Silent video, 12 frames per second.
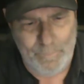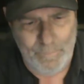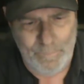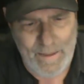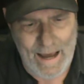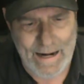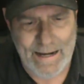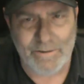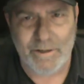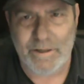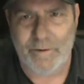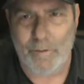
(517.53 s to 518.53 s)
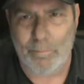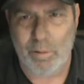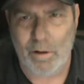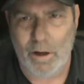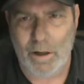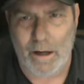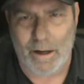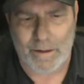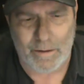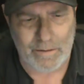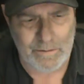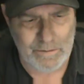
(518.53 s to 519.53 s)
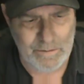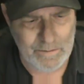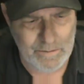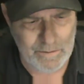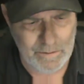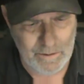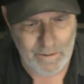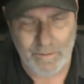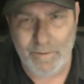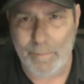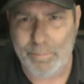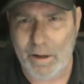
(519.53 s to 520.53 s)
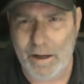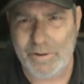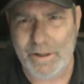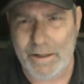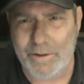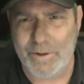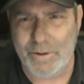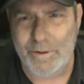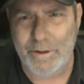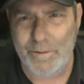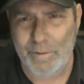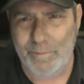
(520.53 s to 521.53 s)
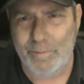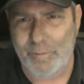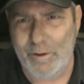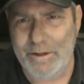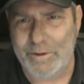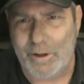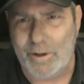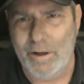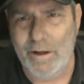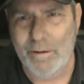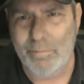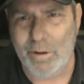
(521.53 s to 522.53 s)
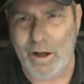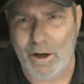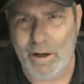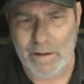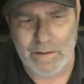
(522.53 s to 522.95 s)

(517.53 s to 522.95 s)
That has a different plug on it that plugs into the freezer plug.